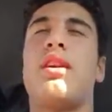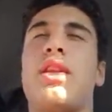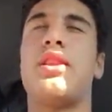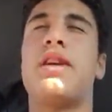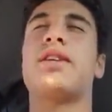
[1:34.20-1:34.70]

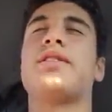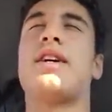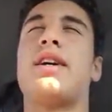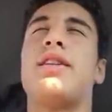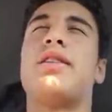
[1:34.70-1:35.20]
And they
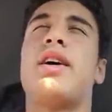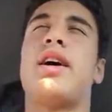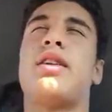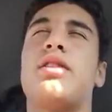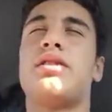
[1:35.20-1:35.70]
said
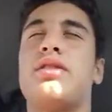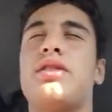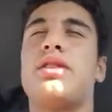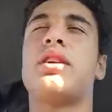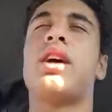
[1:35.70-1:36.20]
that
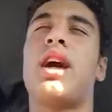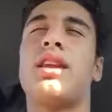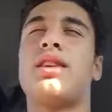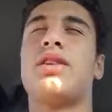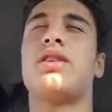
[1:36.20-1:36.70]
to
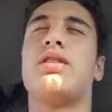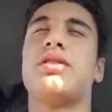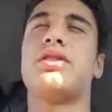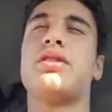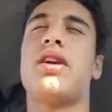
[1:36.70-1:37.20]
hang the
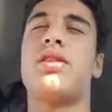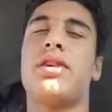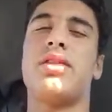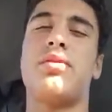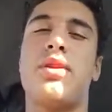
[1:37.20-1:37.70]

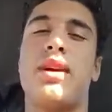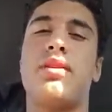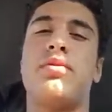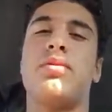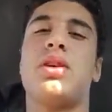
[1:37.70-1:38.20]
scarlet red
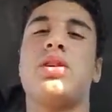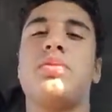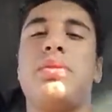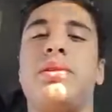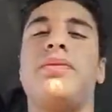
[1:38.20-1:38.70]
rope
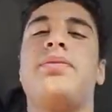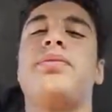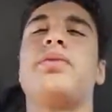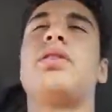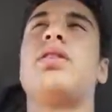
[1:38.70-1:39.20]

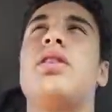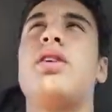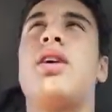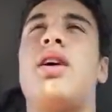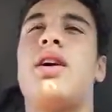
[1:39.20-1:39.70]

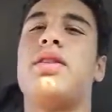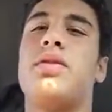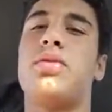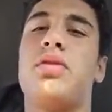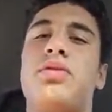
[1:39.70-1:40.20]
on
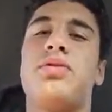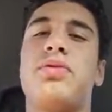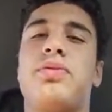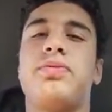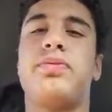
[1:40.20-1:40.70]
the roof,
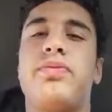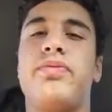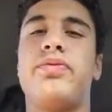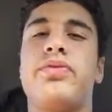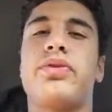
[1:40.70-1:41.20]

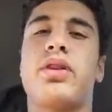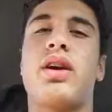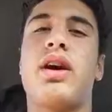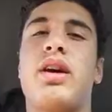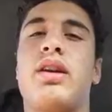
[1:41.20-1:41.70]

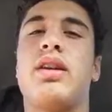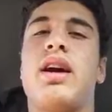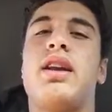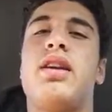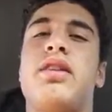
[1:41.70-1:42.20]
and
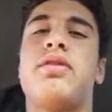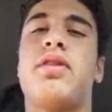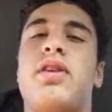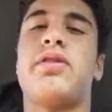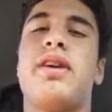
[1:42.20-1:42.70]
any of
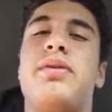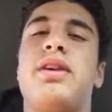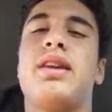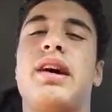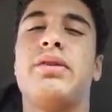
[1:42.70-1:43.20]
her
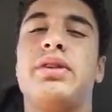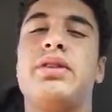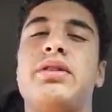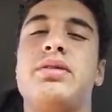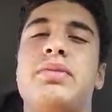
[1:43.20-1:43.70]
family that
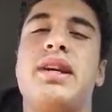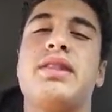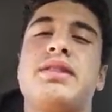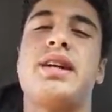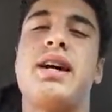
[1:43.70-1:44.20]
would be
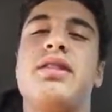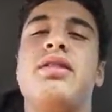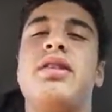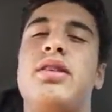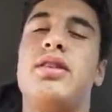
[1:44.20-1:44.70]
inside
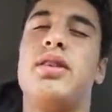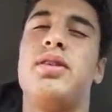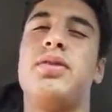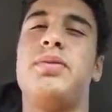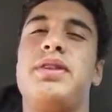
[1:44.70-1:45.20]

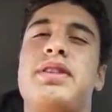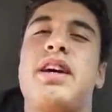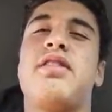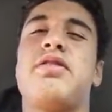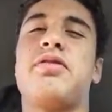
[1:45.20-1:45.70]
would be
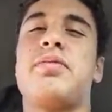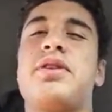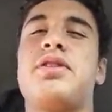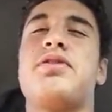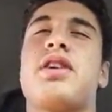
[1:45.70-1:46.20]
safe from
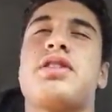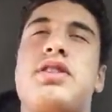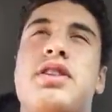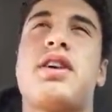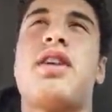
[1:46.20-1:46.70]
the
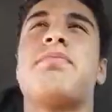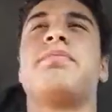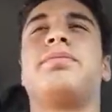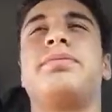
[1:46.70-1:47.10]
destruction to come.